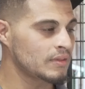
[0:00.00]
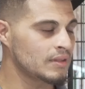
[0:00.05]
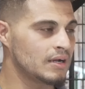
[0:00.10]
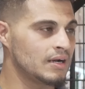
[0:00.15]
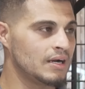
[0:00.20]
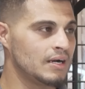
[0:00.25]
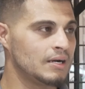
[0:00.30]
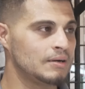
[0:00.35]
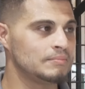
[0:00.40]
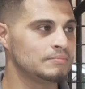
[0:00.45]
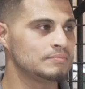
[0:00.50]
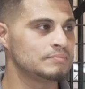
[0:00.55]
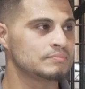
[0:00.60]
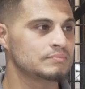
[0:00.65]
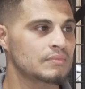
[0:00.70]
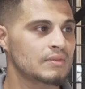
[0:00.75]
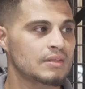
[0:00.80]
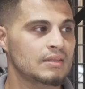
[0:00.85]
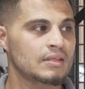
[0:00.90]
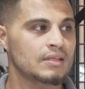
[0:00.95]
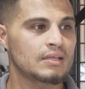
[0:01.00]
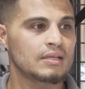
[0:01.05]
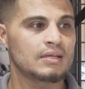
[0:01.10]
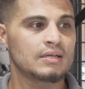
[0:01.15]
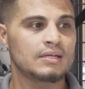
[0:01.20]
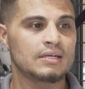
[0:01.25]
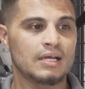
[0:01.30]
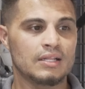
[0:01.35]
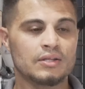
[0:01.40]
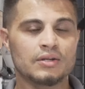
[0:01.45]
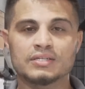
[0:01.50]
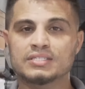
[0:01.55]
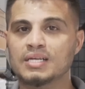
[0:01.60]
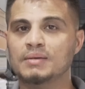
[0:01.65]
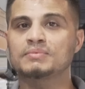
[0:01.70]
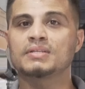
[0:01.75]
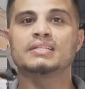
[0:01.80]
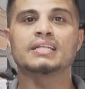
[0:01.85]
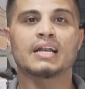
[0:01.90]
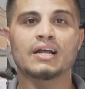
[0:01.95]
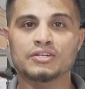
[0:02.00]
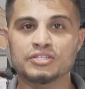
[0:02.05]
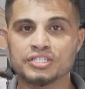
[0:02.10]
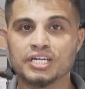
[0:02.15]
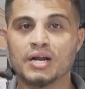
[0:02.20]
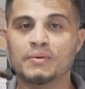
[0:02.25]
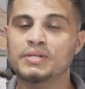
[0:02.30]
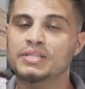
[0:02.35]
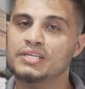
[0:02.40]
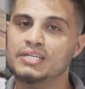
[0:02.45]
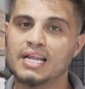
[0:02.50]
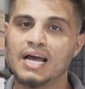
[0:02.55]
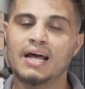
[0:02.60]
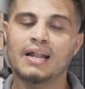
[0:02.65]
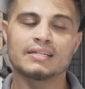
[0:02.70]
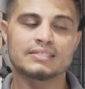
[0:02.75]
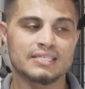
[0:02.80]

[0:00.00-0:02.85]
Uh, um, a little something that I'll share with you now.